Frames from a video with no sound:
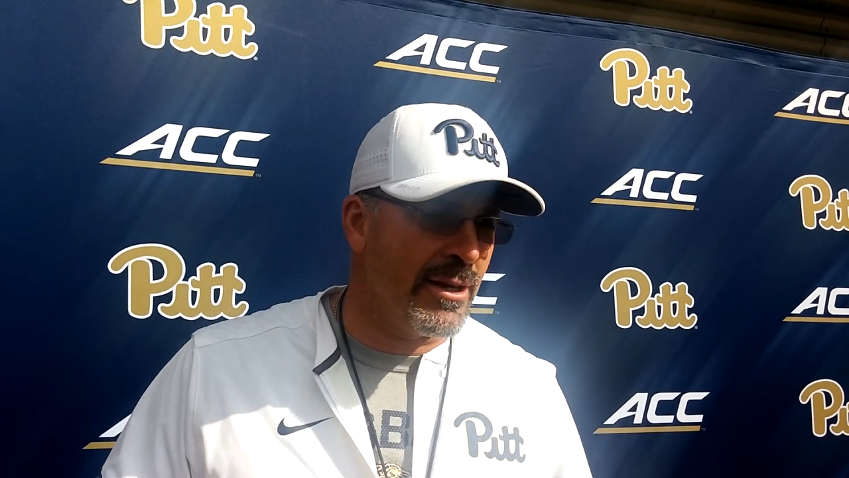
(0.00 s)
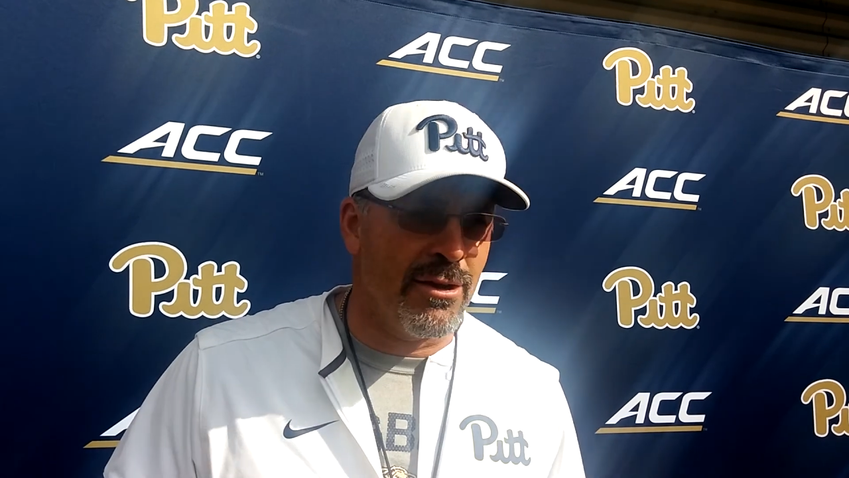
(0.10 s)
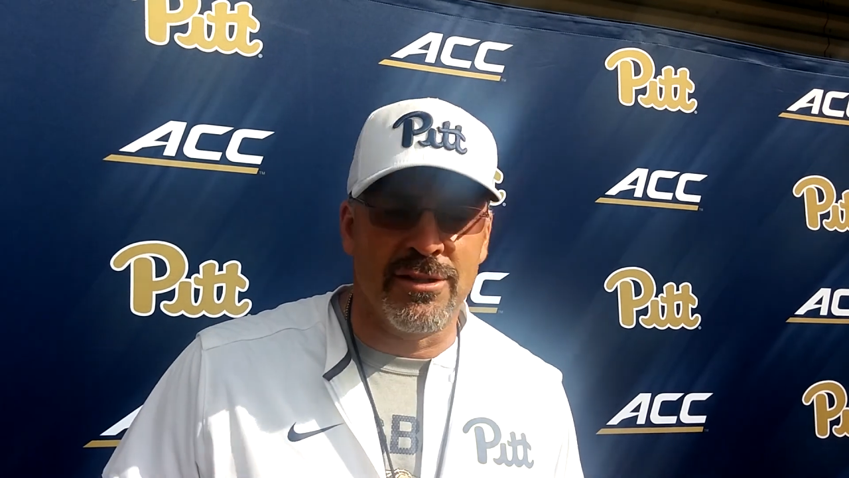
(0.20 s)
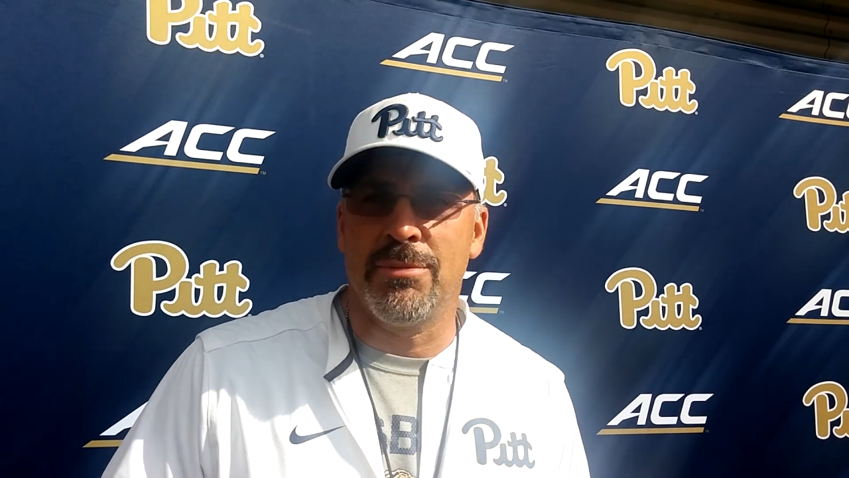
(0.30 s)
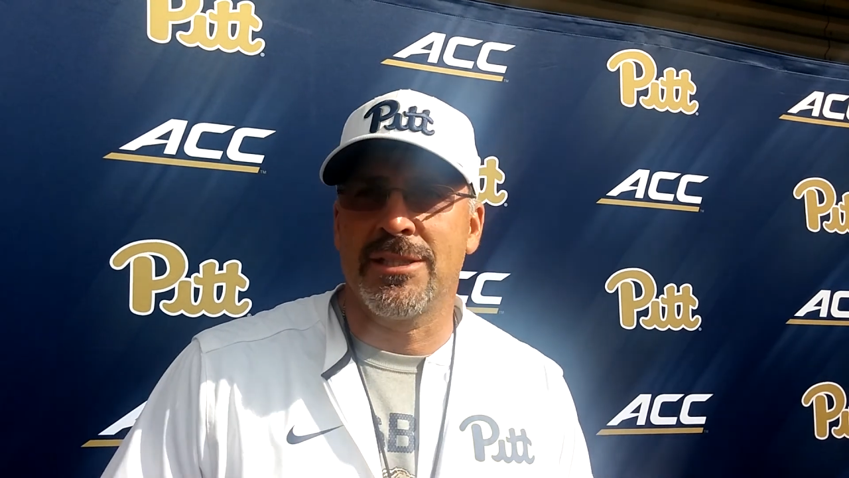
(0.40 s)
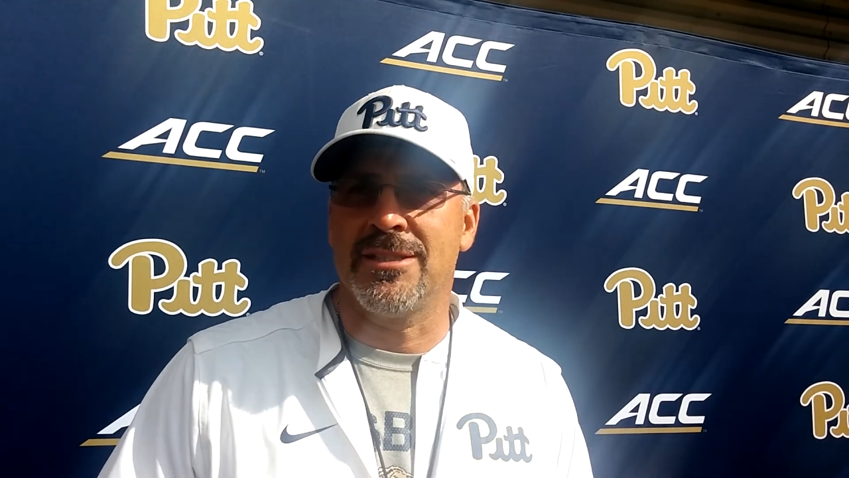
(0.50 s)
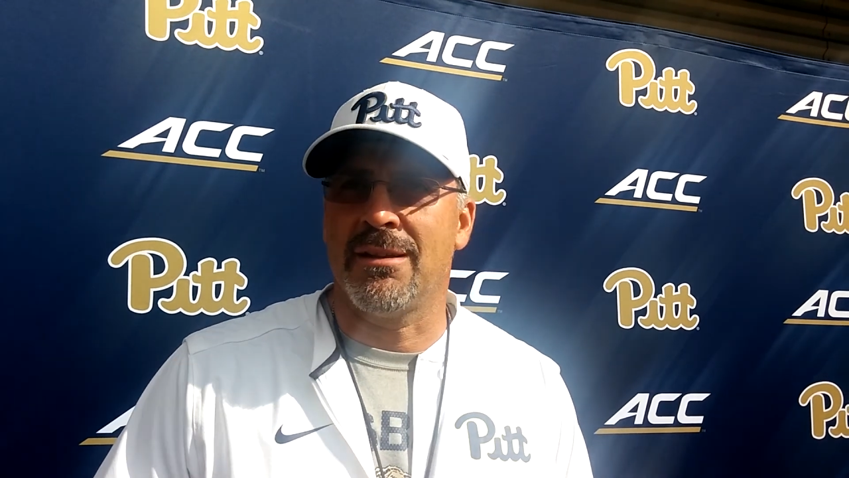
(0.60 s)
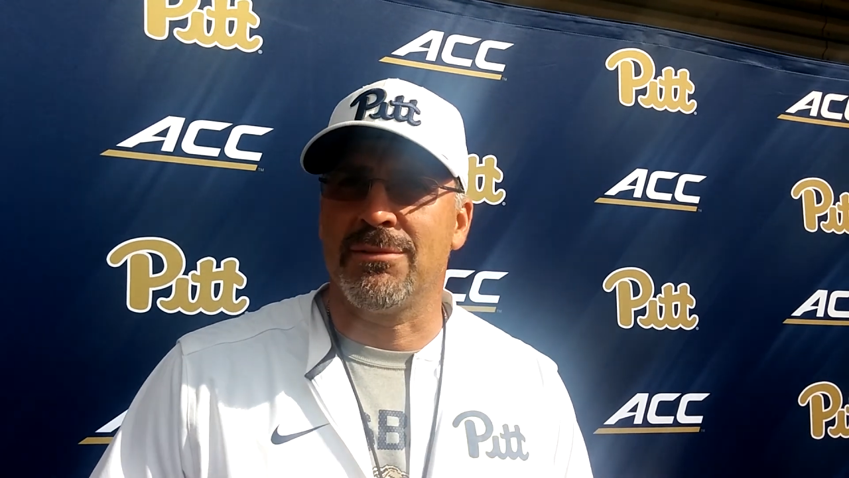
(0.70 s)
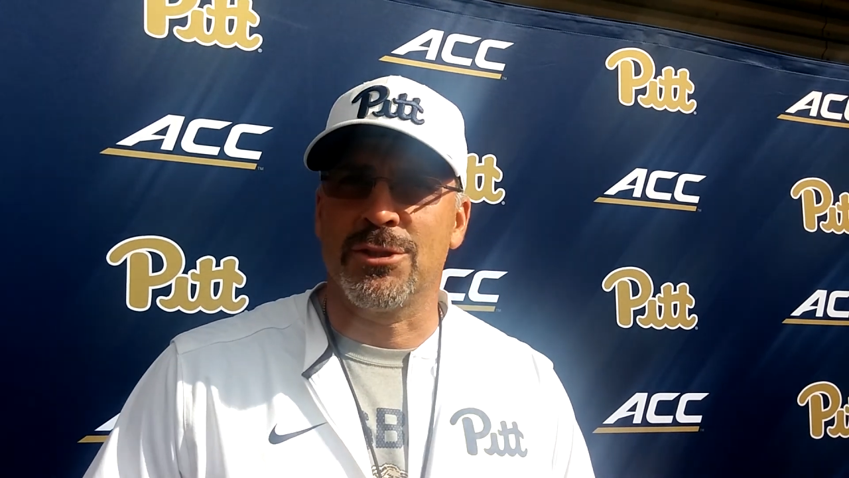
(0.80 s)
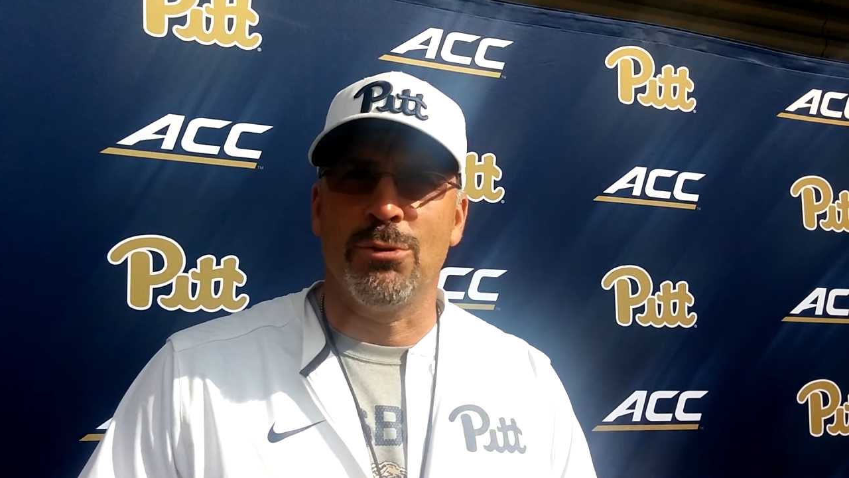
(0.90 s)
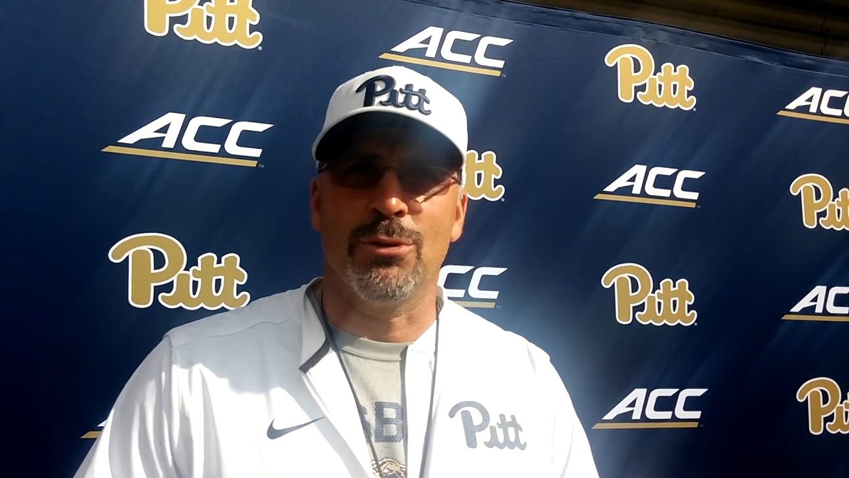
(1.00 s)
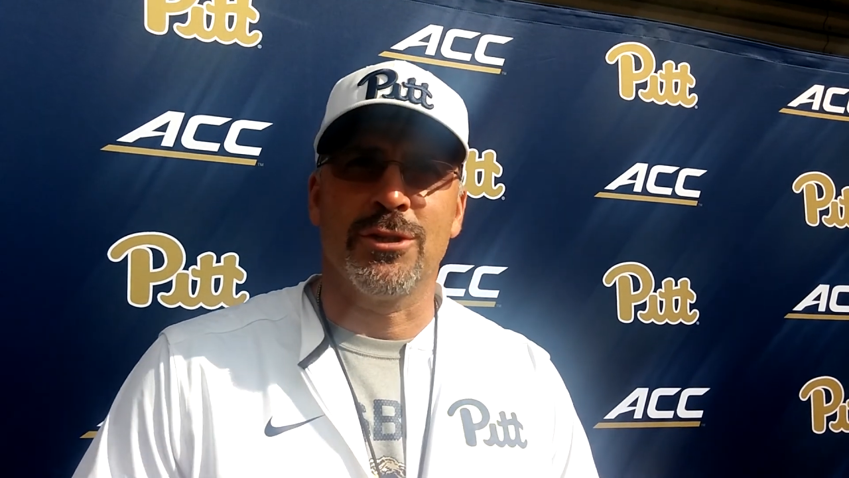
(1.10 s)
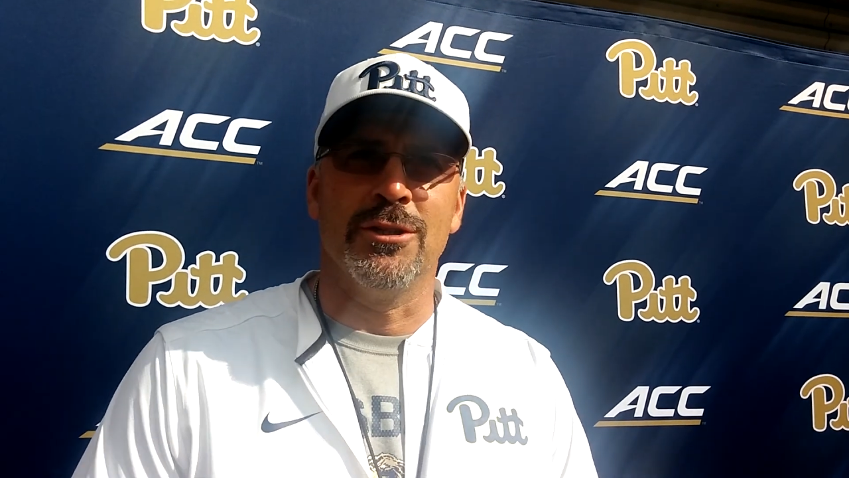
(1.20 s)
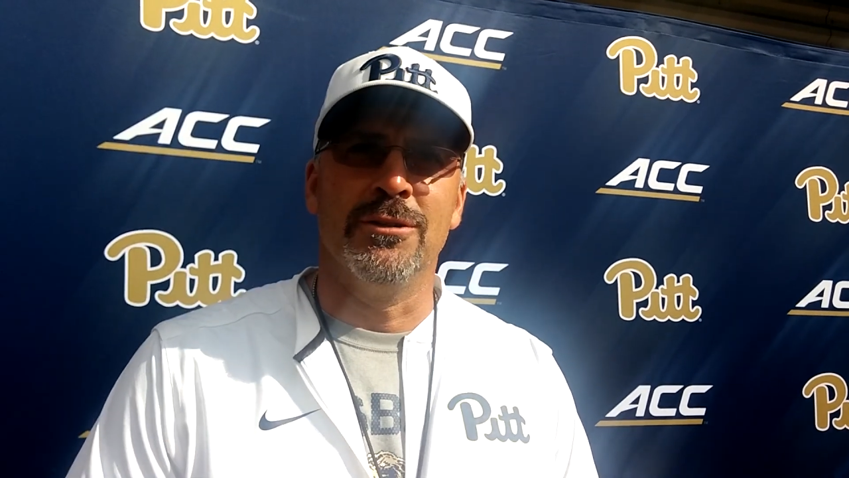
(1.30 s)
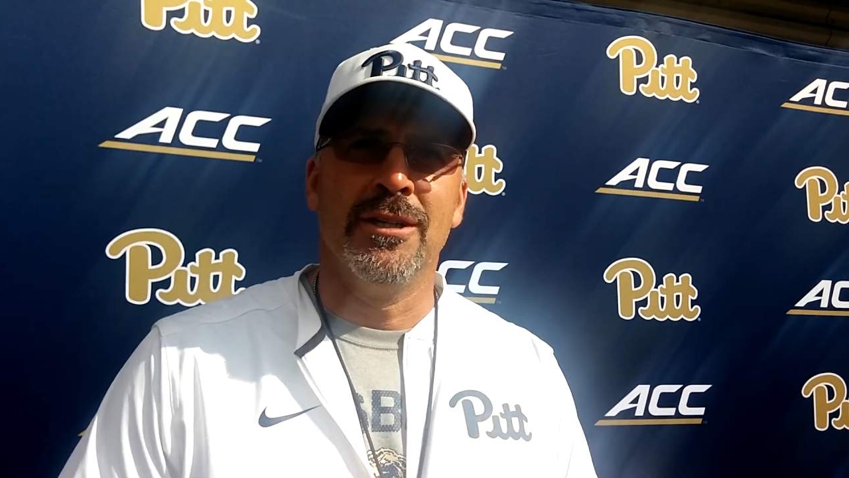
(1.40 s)
head coach messes up the
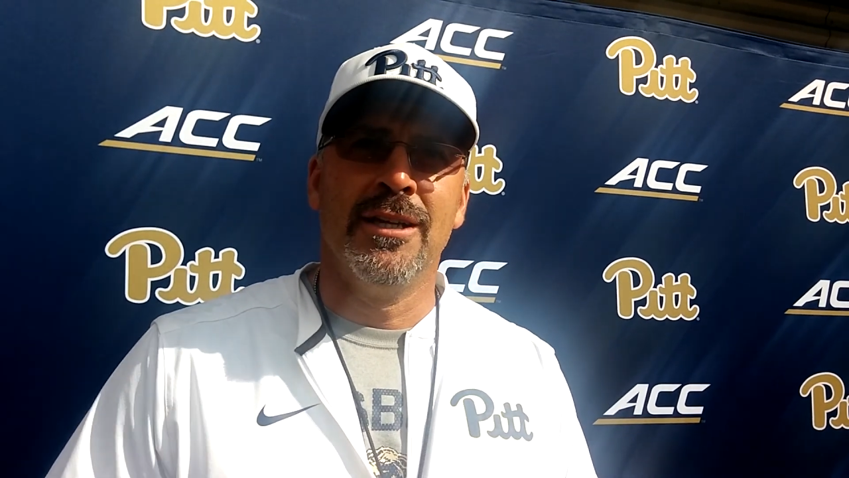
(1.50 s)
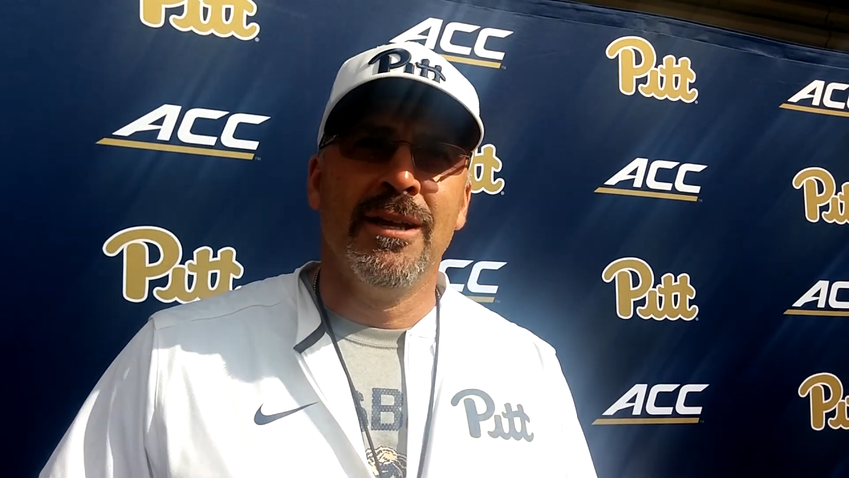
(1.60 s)
score too.